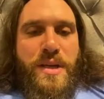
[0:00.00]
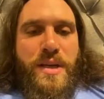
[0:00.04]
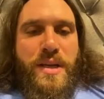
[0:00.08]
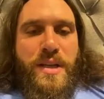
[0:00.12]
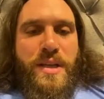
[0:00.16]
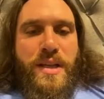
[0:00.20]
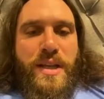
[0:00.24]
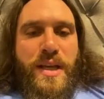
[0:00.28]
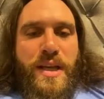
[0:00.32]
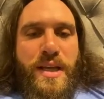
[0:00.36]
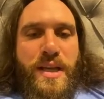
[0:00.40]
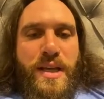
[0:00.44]

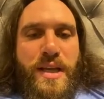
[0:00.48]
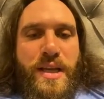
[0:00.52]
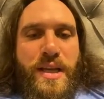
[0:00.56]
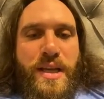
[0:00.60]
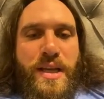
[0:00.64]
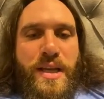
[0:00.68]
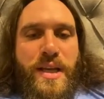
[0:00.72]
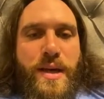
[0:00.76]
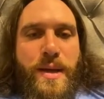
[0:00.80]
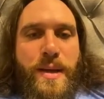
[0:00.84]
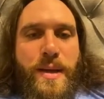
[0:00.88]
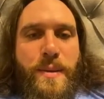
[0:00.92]
like
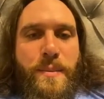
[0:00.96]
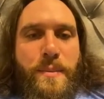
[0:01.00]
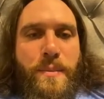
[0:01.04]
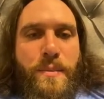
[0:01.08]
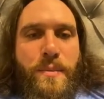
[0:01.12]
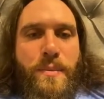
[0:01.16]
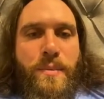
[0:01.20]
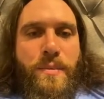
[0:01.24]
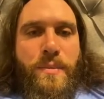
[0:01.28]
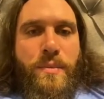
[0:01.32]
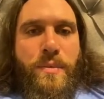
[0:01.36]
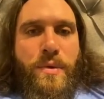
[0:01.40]

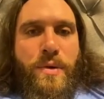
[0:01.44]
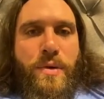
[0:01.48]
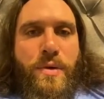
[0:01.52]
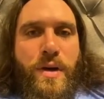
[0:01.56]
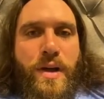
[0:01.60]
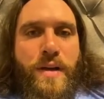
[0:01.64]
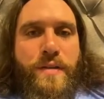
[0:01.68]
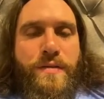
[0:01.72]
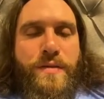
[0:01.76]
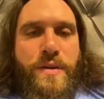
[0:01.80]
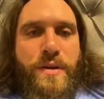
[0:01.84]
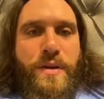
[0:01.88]
quite
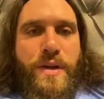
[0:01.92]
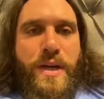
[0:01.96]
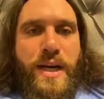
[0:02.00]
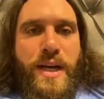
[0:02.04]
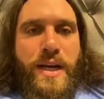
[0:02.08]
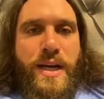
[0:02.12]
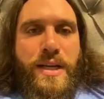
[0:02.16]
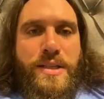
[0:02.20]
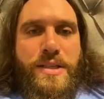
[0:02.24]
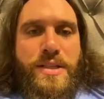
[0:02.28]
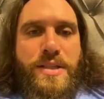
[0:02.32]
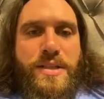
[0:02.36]
a few
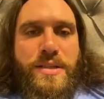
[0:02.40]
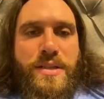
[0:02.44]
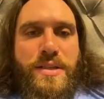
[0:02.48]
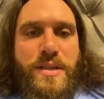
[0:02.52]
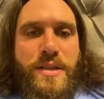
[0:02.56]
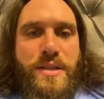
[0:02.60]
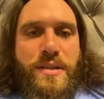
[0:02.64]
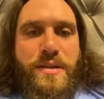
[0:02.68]
guys